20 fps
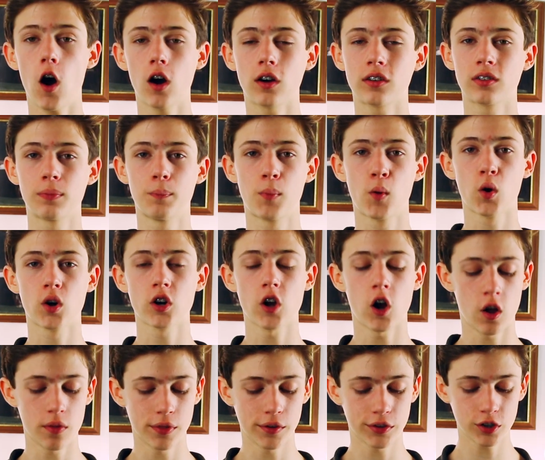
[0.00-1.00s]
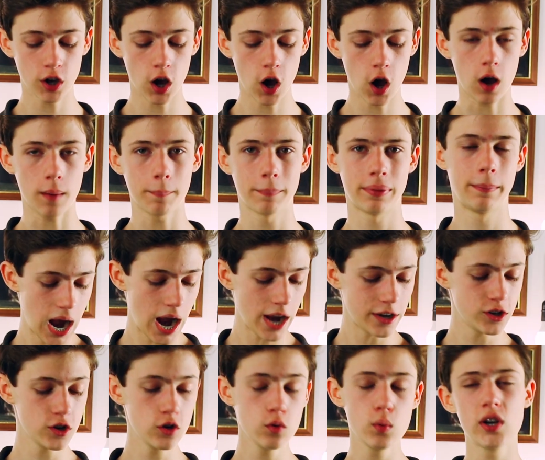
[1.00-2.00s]
aux port on the top. I
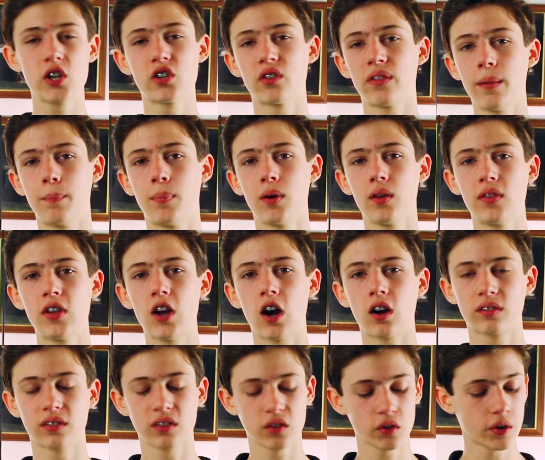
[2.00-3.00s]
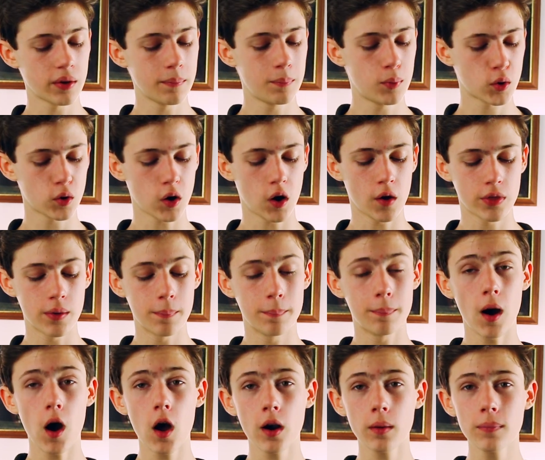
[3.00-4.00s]
do wish they put the auxiliary port on the
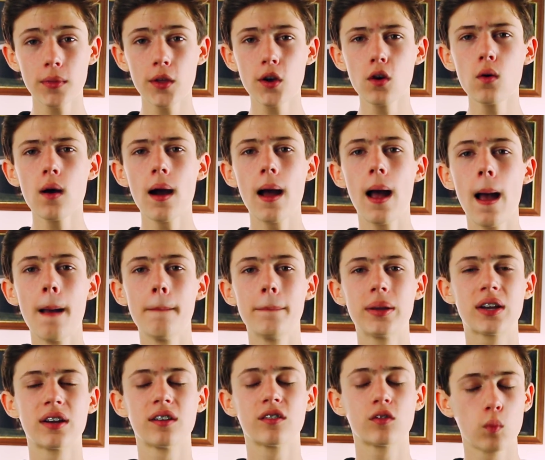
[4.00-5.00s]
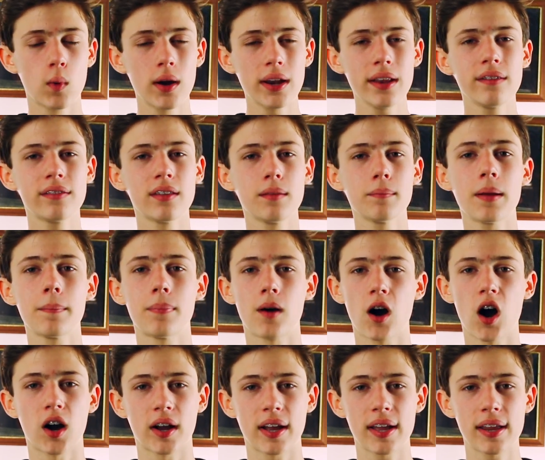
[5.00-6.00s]
bottom though, because when it's in my
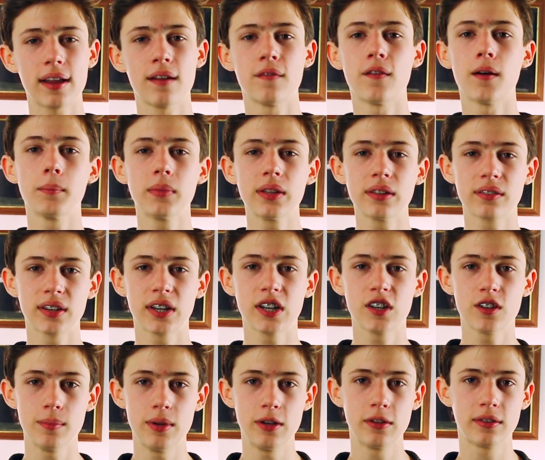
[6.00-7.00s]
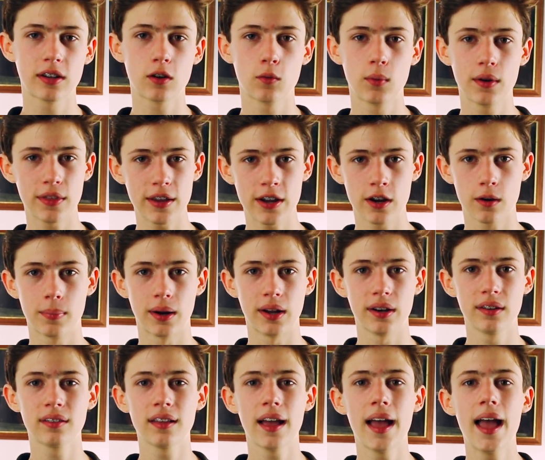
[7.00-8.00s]
pocket, if I'm listening to music with
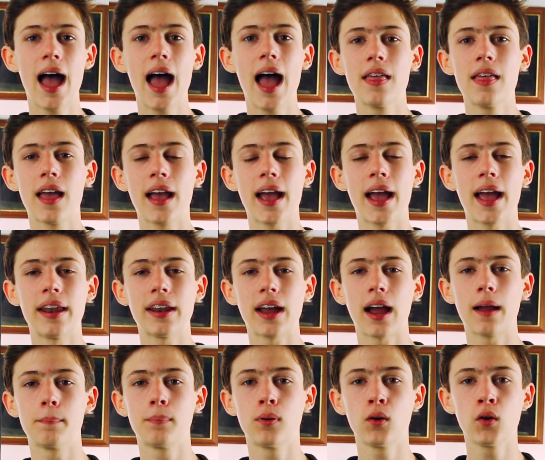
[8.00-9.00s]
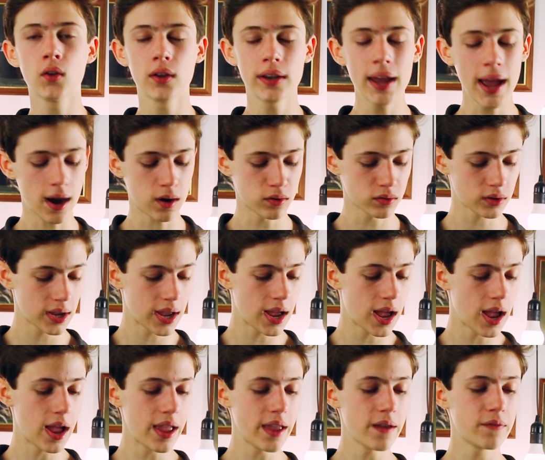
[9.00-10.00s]
earbuds, and I pull it out,
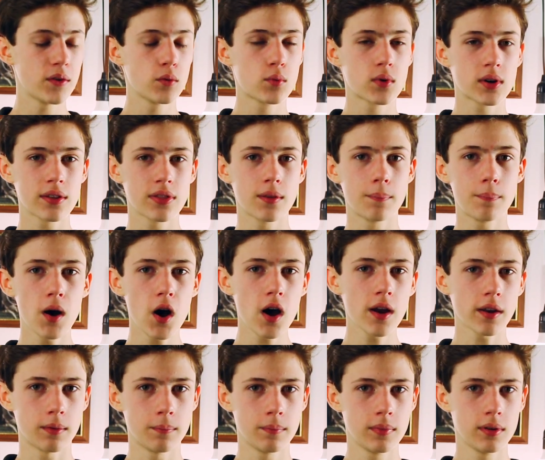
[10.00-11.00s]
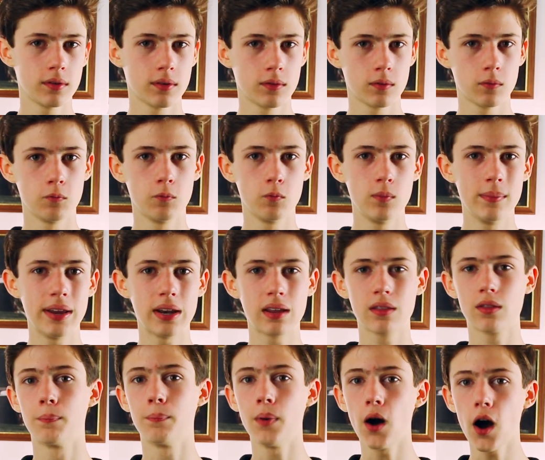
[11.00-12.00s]
if it were in the bottom,
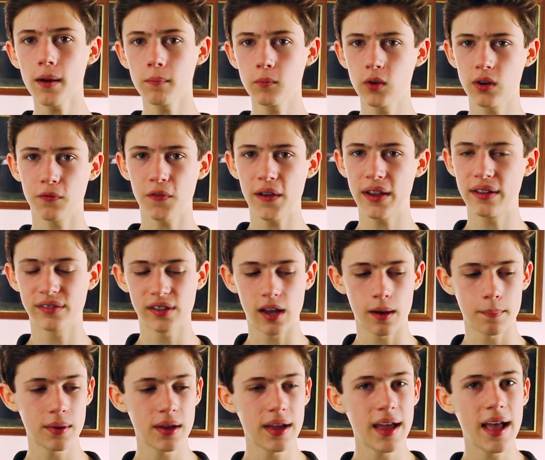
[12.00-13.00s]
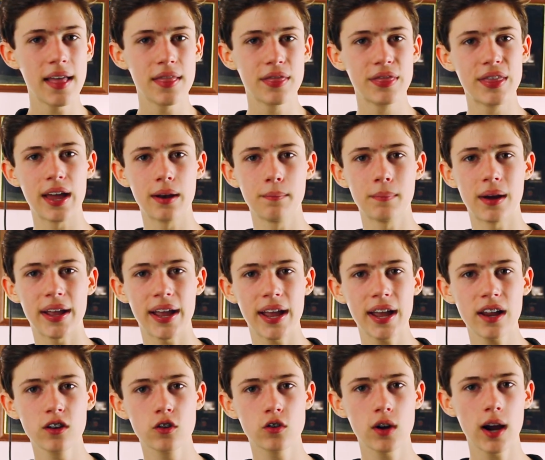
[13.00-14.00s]
meaning the bottom would face up, then my
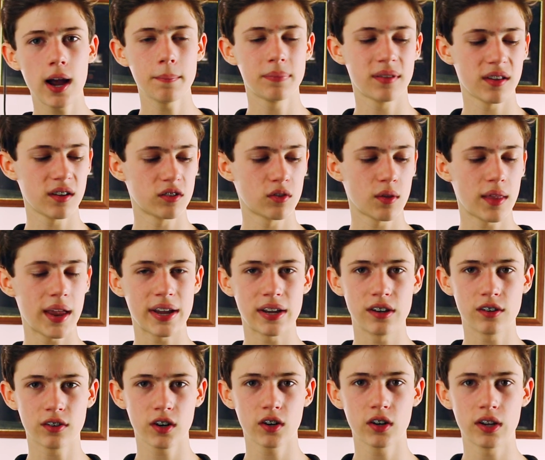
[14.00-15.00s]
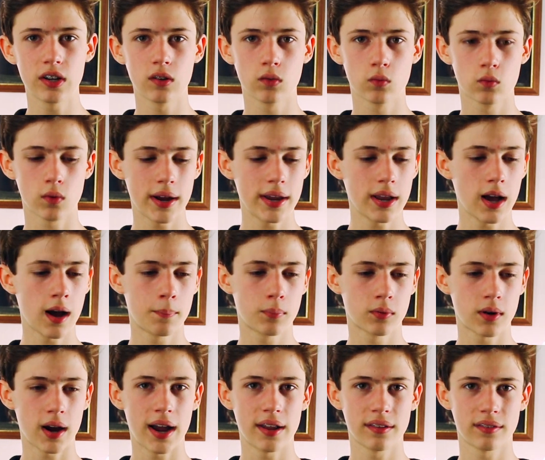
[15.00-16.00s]
hand grabs it so that I can turn it right
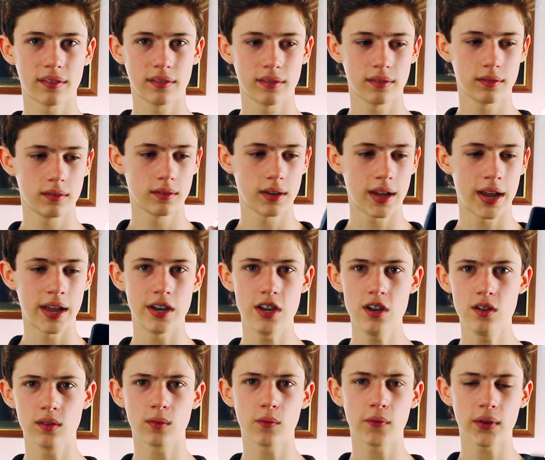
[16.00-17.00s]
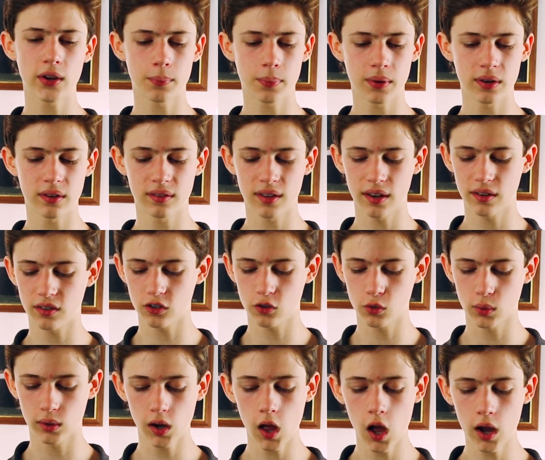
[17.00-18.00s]
uprise and use the fingerprint sensor
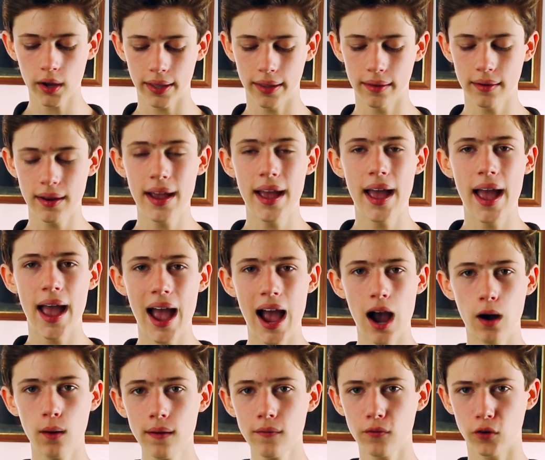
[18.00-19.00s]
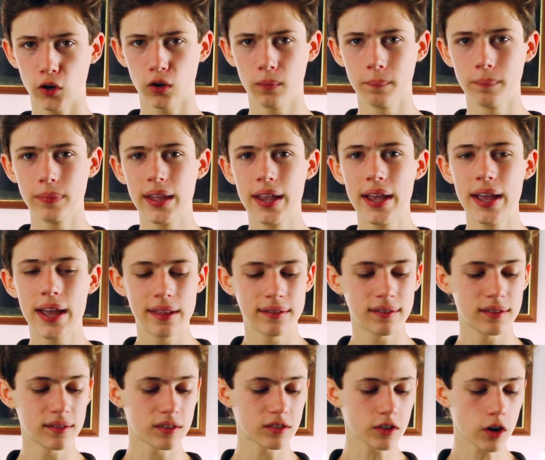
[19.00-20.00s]
to unlock it. However,
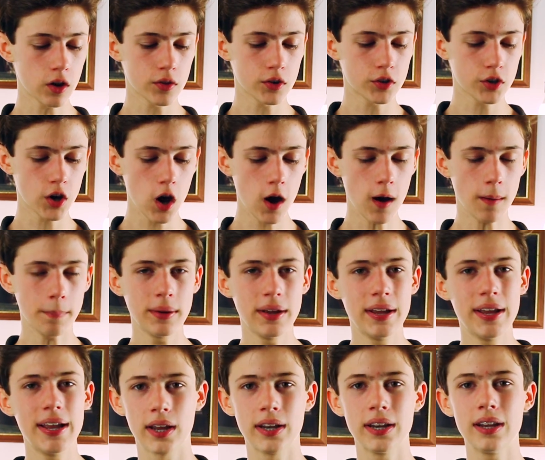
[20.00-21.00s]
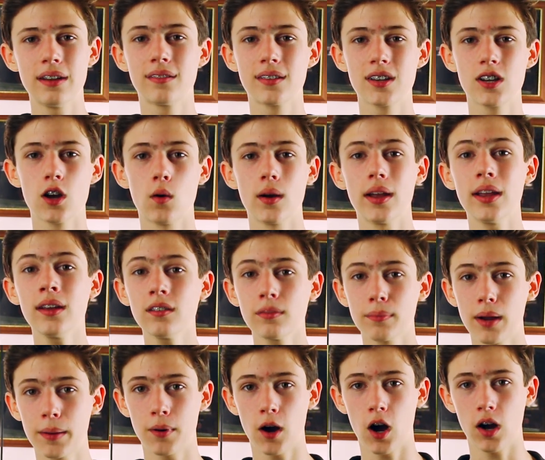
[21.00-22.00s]
since it's on the top, it needs to go into
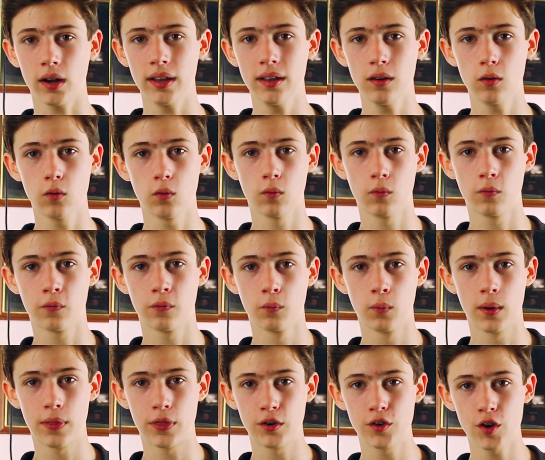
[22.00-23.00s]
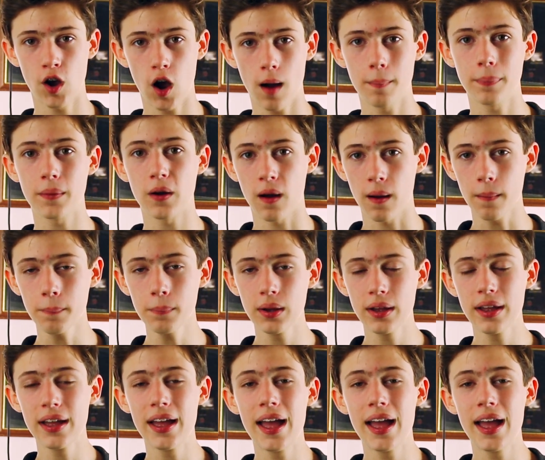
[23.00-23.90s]
my pocket with the top up,